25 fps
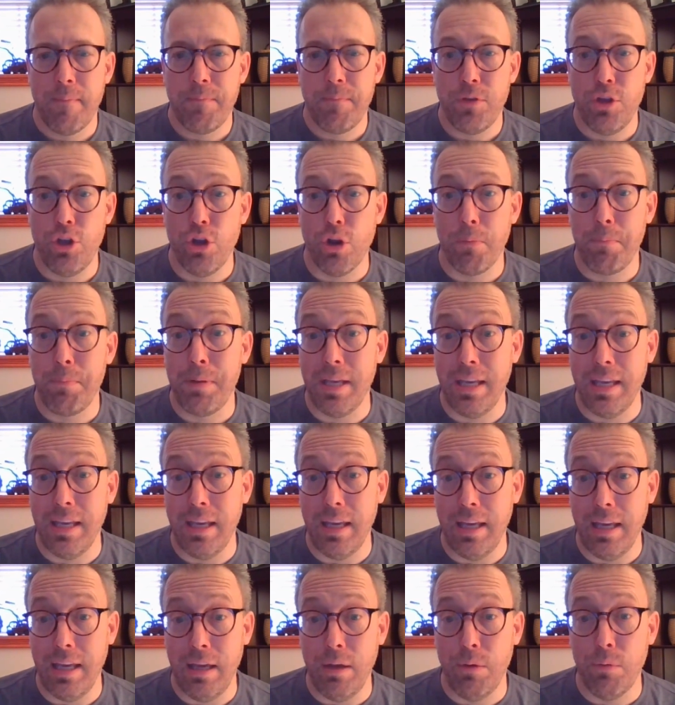Your
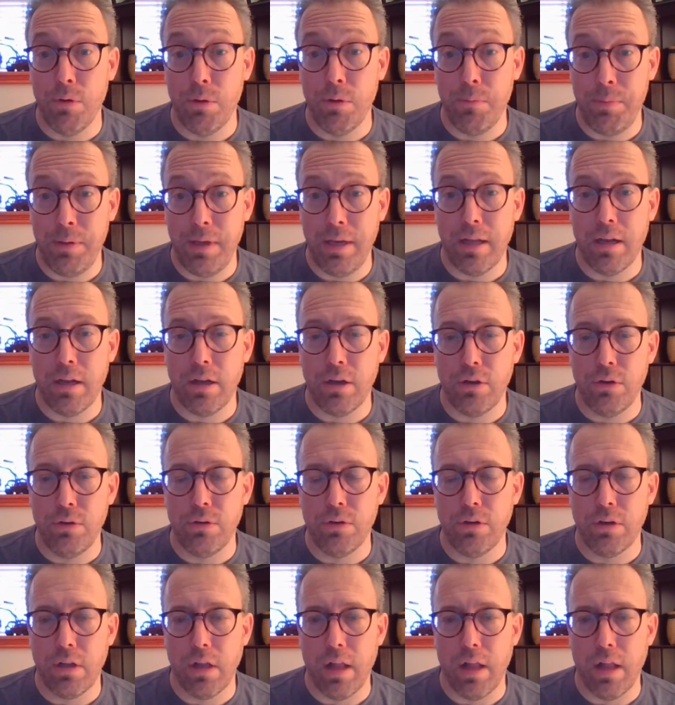PE will be in a Google